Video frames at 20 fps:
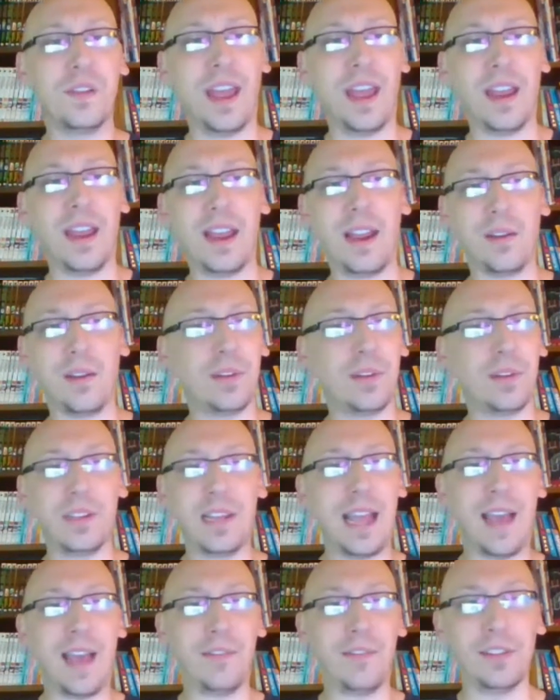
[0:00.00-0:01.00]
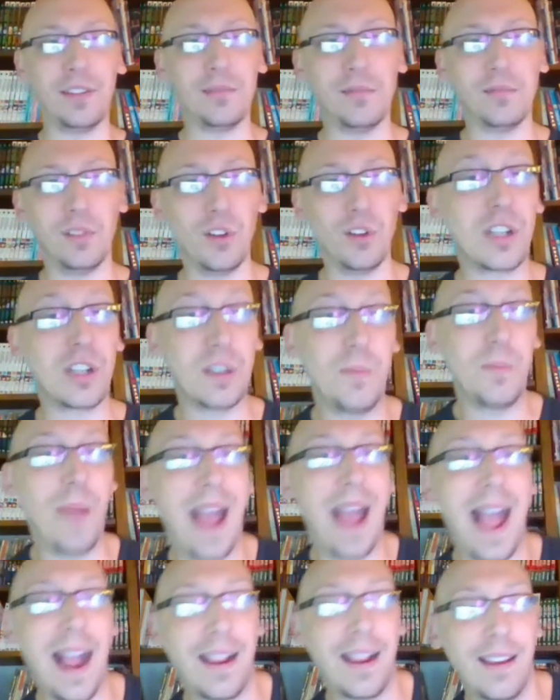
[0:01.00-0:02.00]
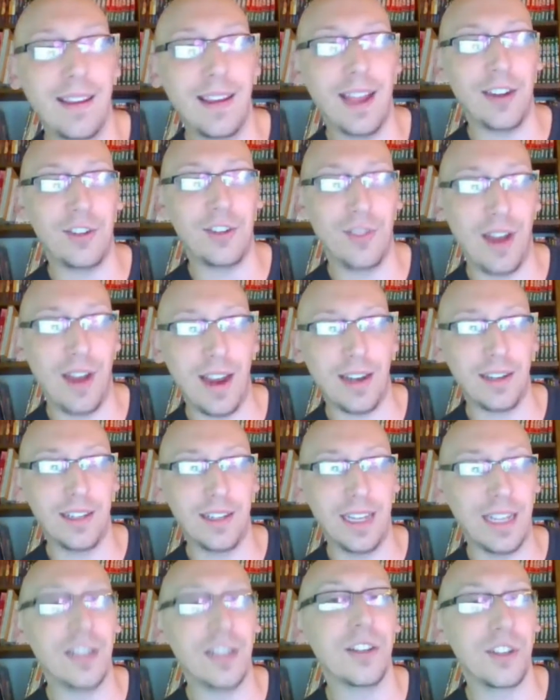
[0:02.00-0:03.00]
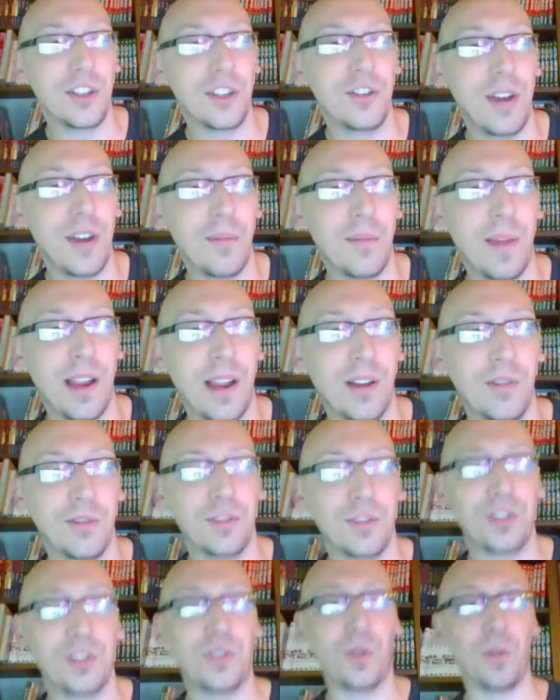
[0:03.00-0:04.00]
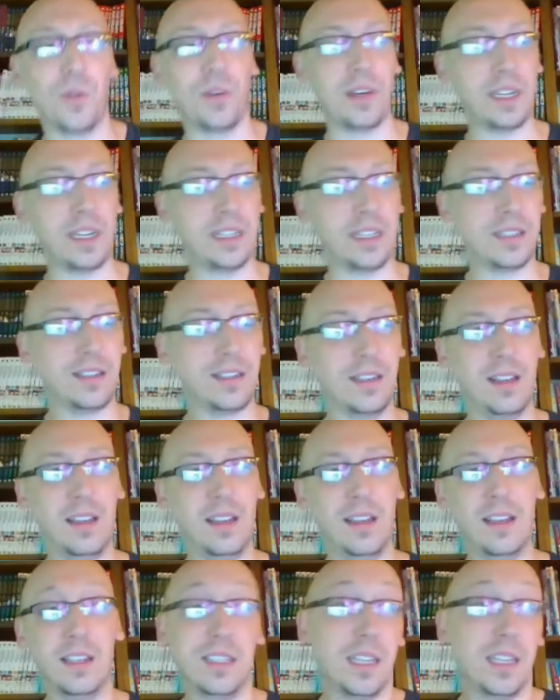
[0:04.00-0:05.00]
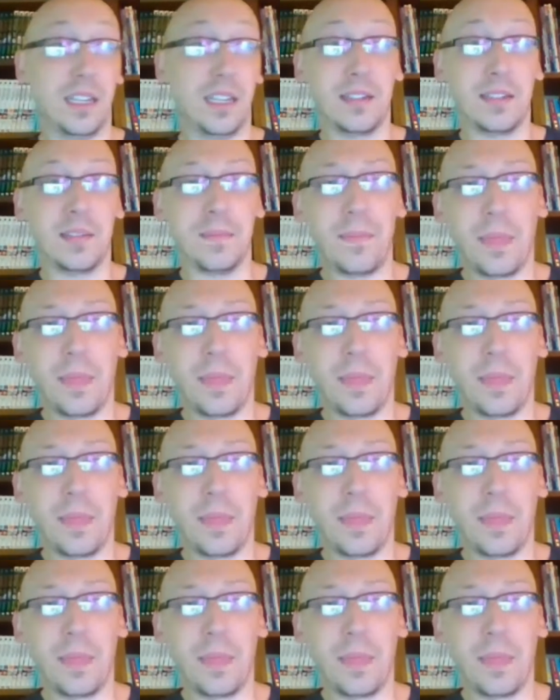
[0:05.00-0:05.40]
and I really haven't looked back at trying to illustrate my own stories since.